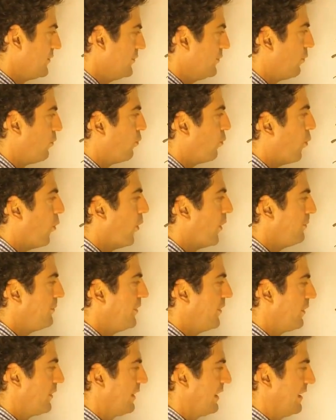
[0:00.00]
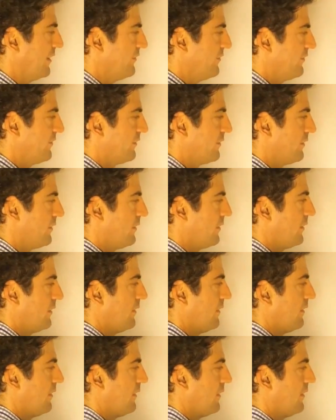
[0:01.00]
you'll warm your list
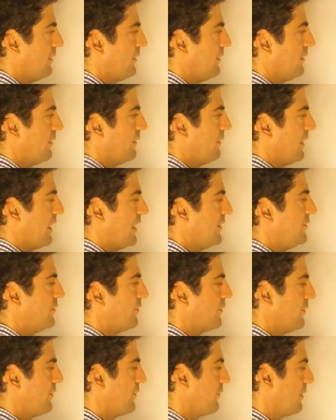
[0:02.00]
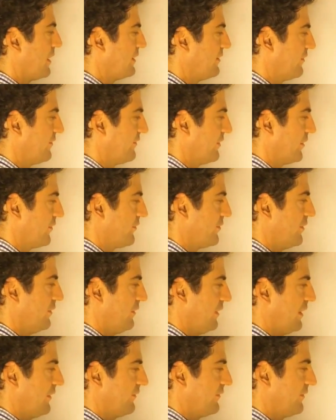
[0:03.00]
and you'll earn the right to sell to
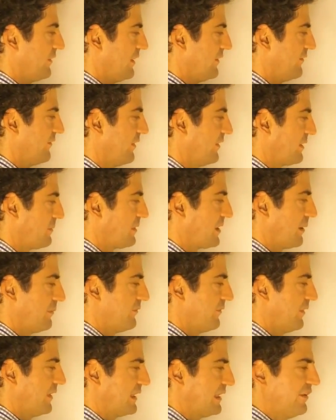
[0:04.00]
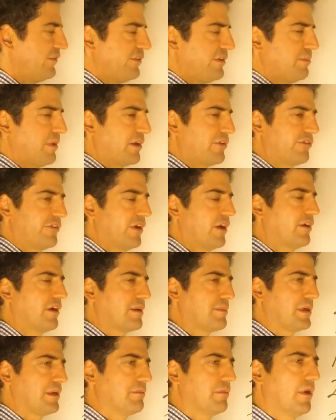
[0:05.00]
your list. And selling becomes very easy. By sell,
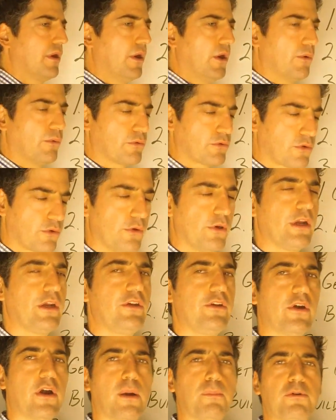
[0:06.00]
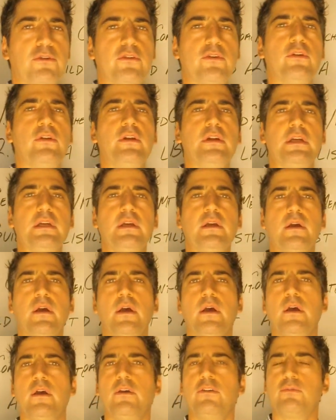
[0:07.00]
I mean recruit into your opportunity,
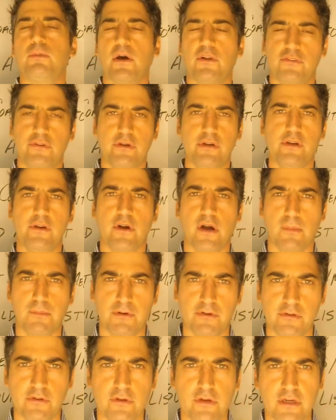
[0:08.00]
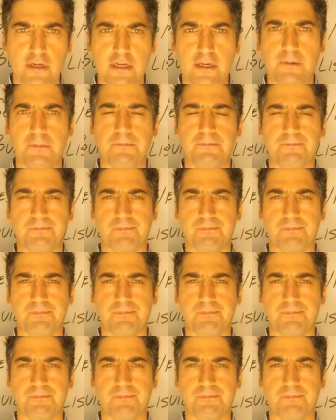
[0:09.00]
sponsor into your opportunity.